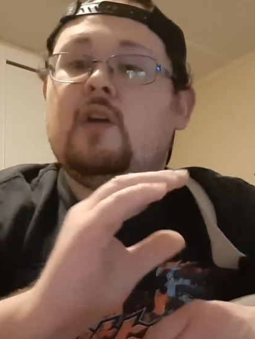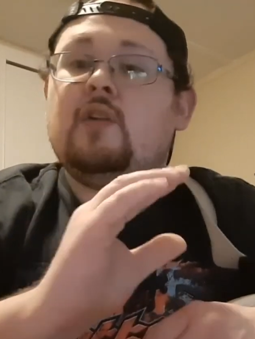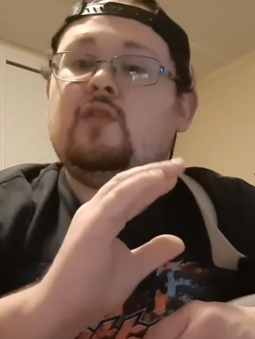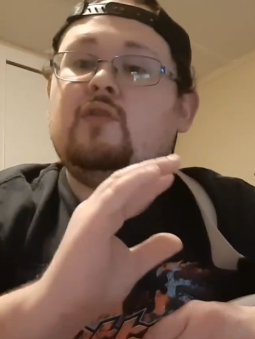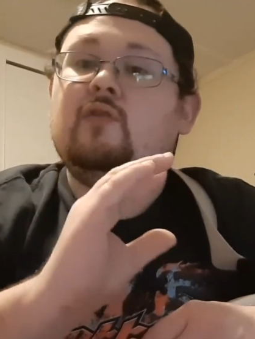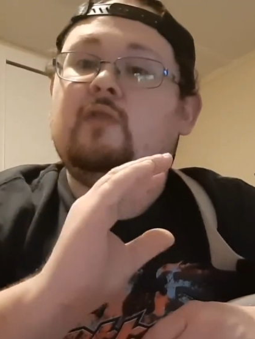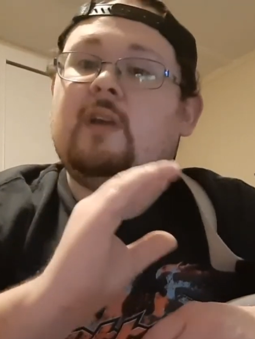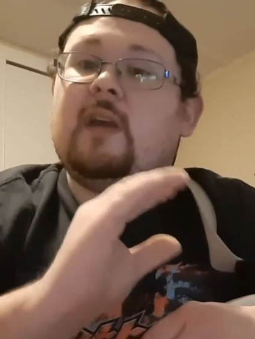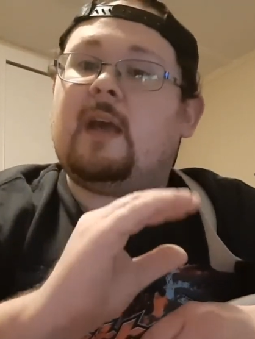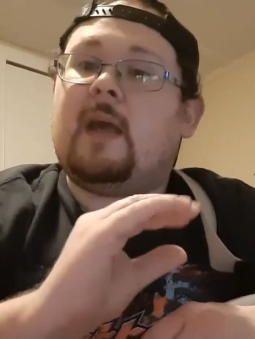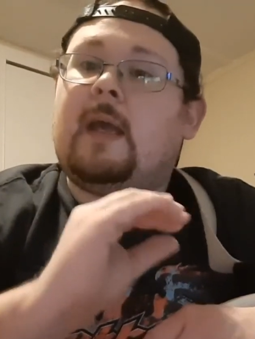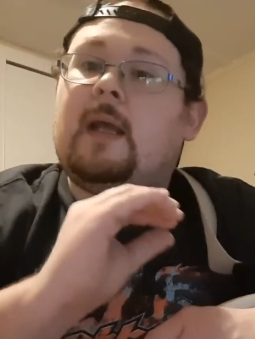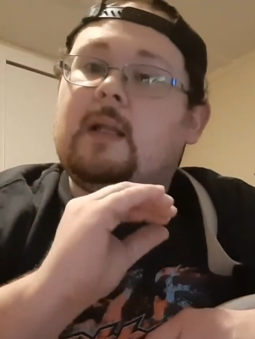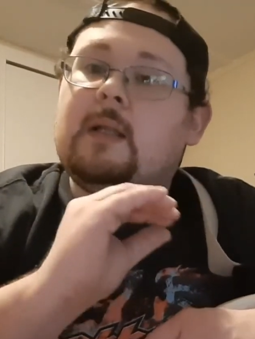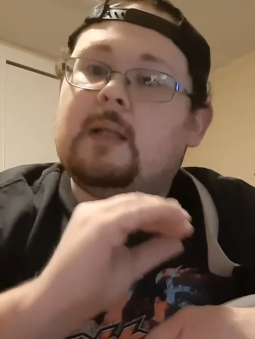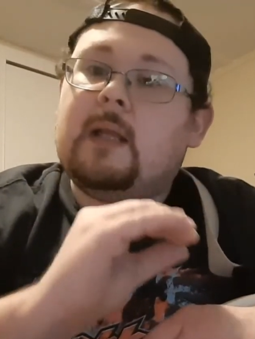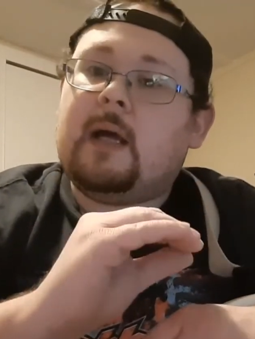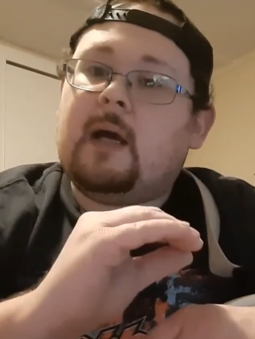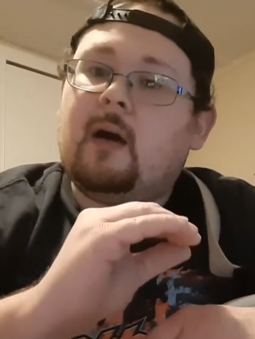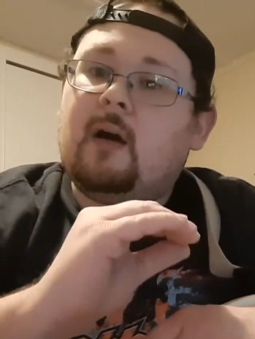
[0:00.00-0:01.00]
to get a
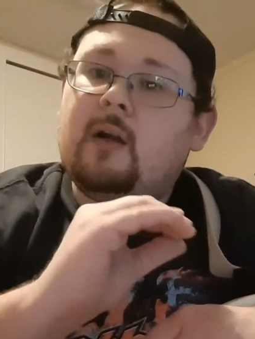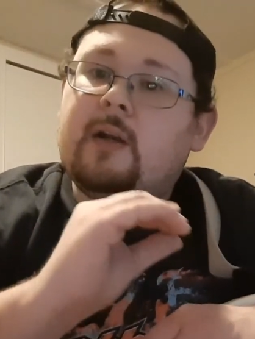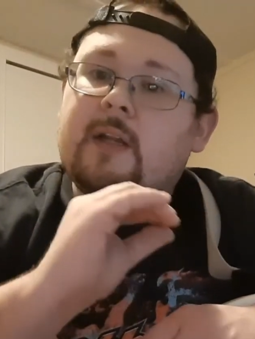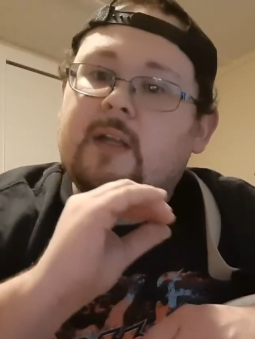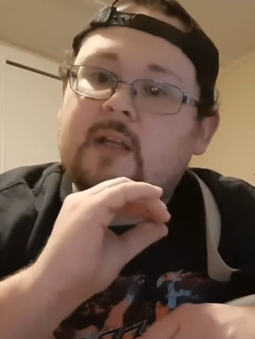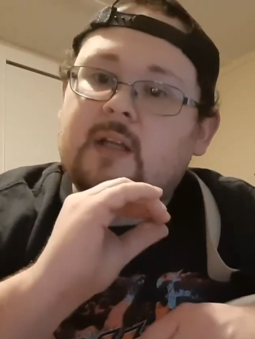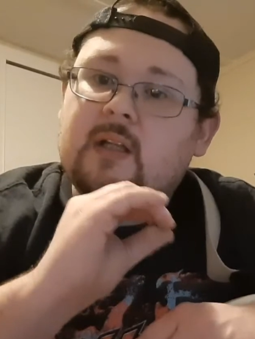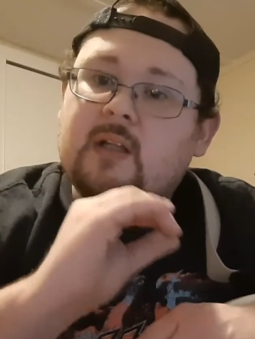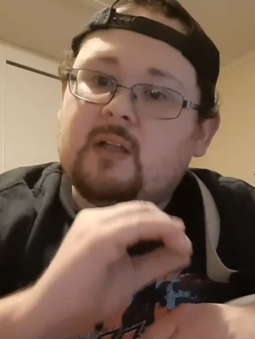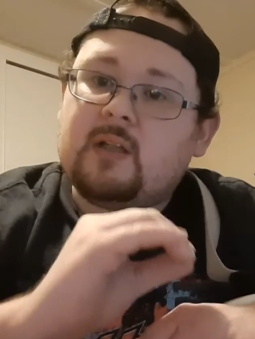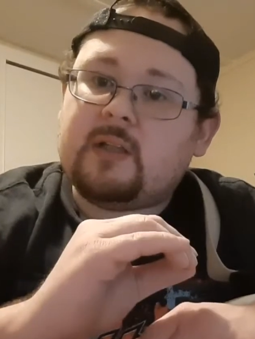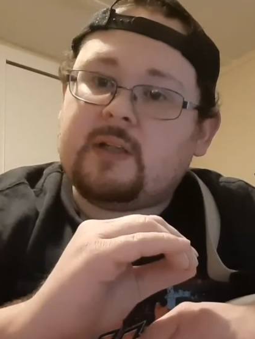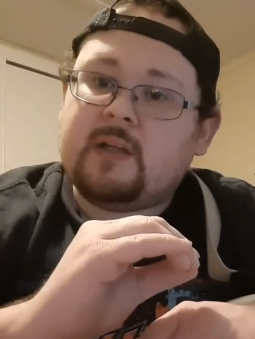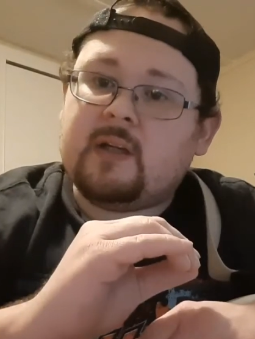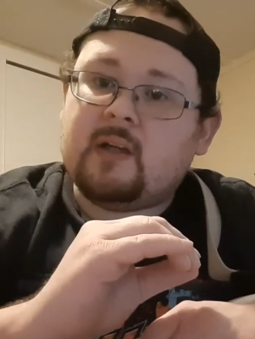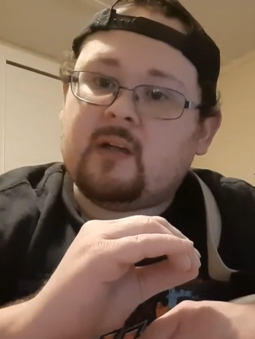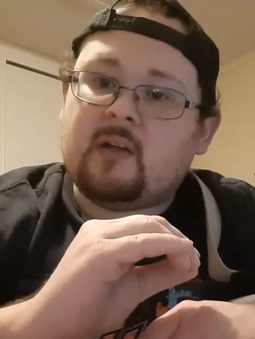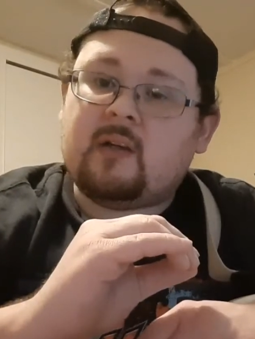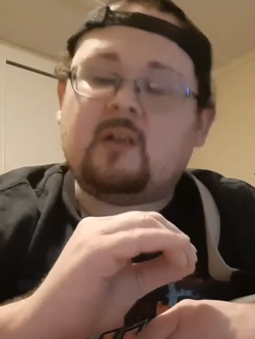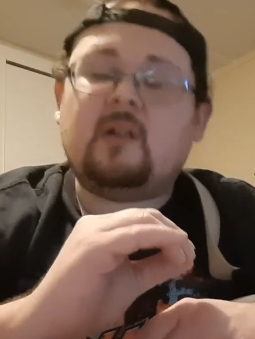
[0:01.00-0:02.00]
loud and
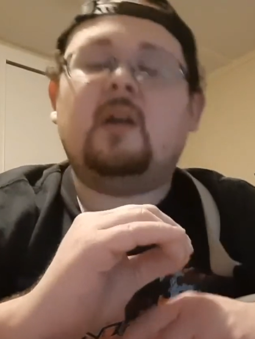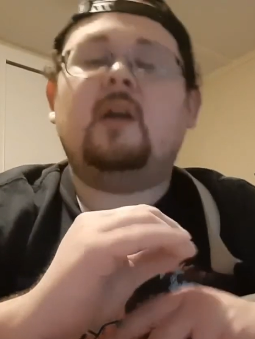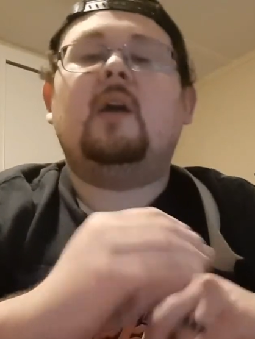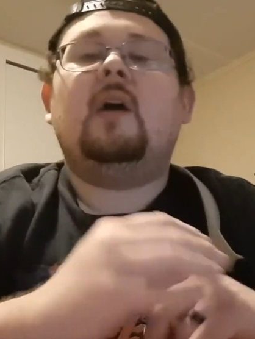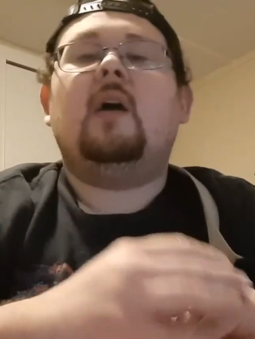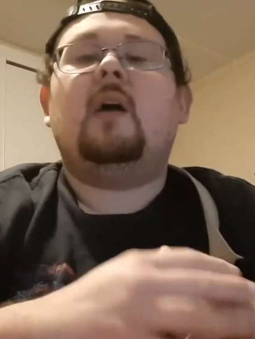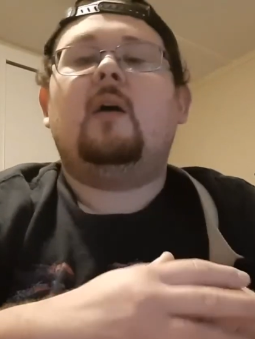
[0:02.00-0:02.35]
clear